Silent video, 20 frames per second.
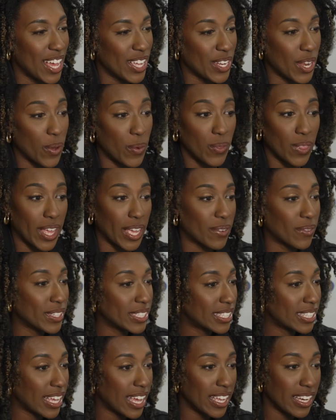Now, like we
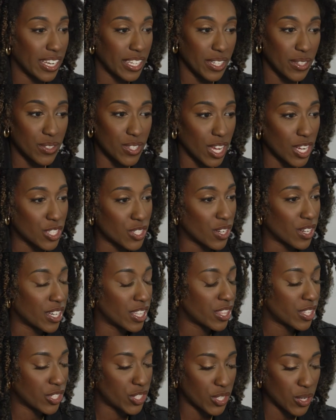said, and you touched on
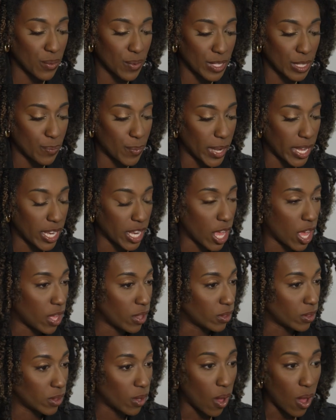it, the show has been
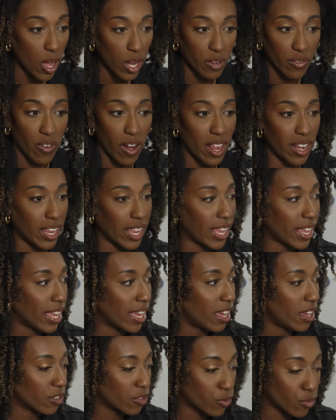long running,
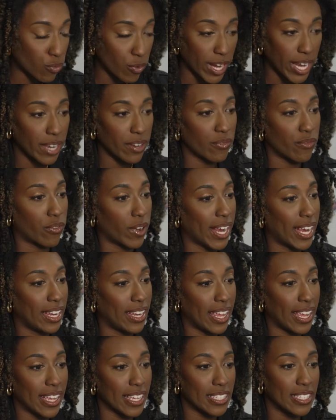great
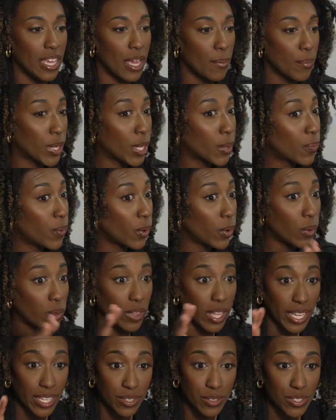ratings. People,
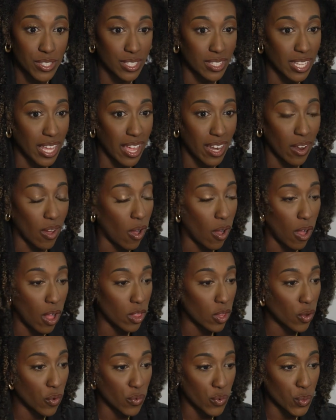like you just said,
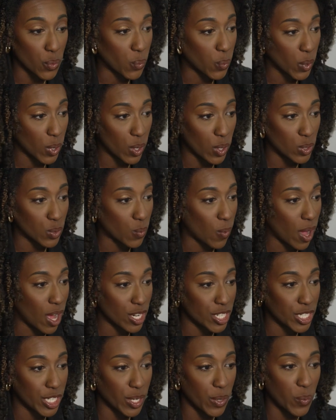all over the world
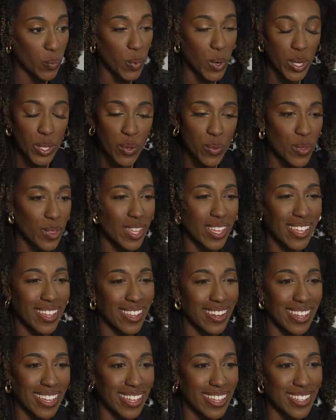watch it. What do you think
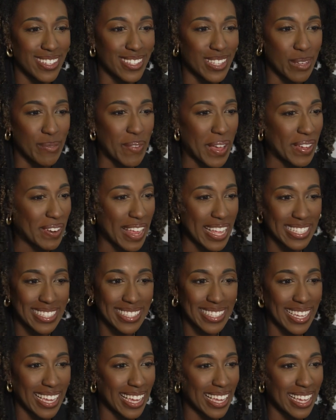it is about
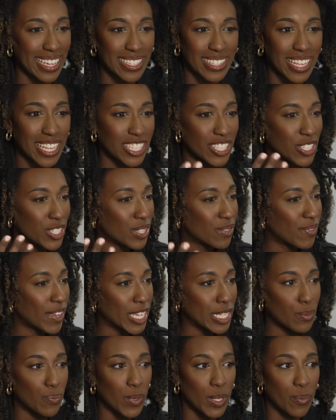NCIS that just
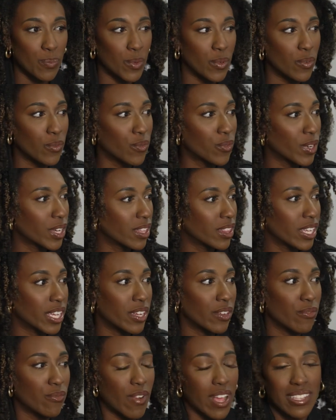makes people
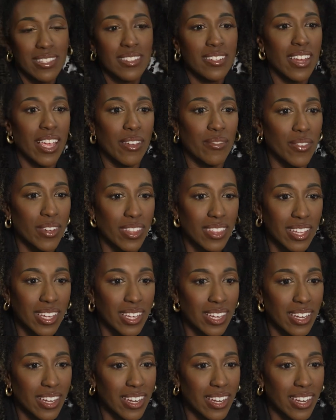really resonate with it?